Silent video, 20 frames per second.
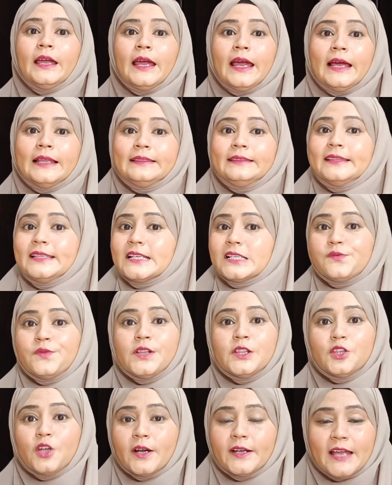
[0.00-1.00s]
And this
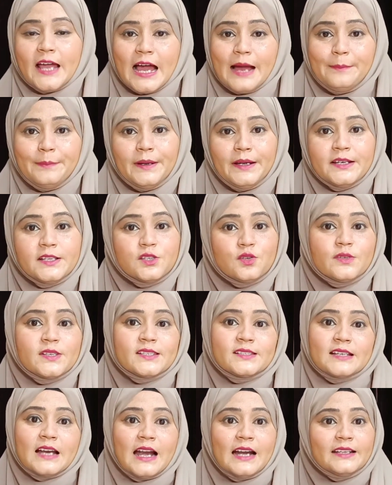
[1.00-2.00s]
will not happen. So
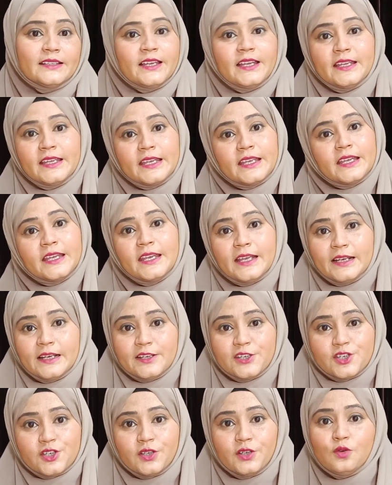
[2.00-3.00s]
start thinking in
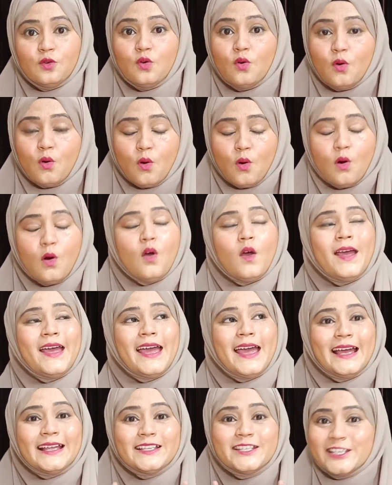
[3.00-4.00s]
English. Go
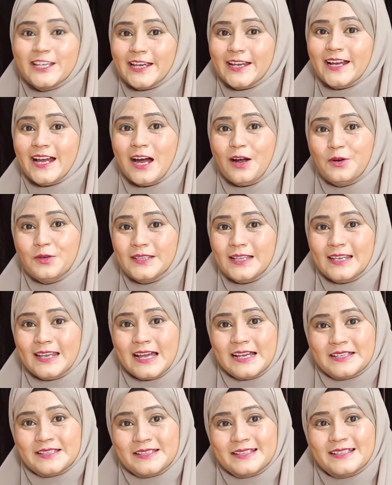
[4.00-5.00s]
and check out the
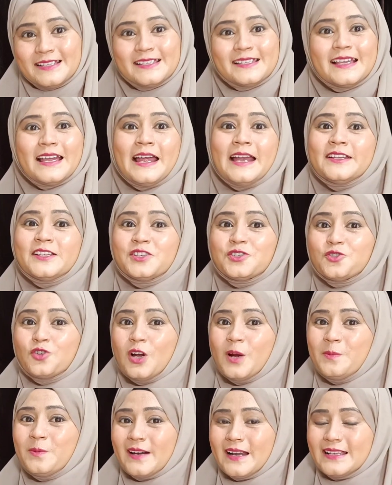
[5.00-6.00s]
lessons and
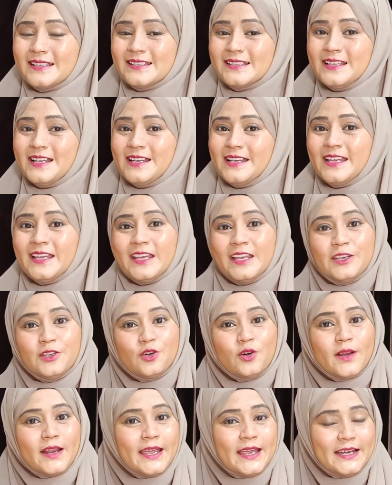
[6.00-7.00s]
stop translating in
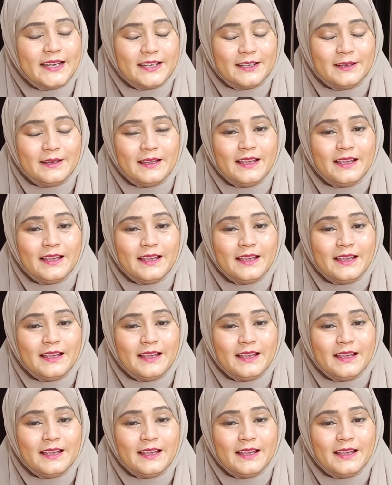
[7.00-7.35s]
your head.